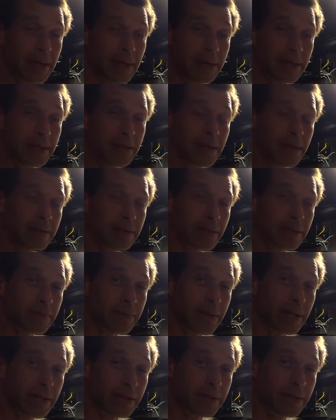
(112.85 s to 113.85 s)
and the
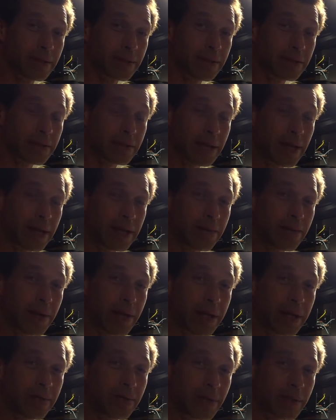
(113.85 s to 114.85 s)
easiest way to do it is
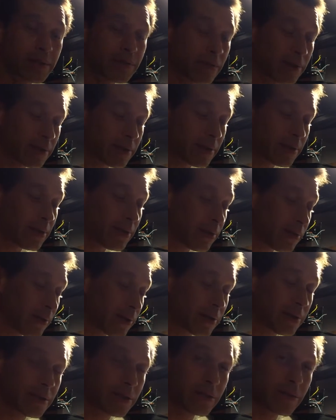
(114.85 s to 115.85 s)
any of us who are
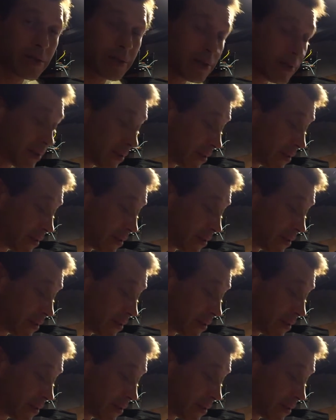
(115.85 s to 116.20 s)
doing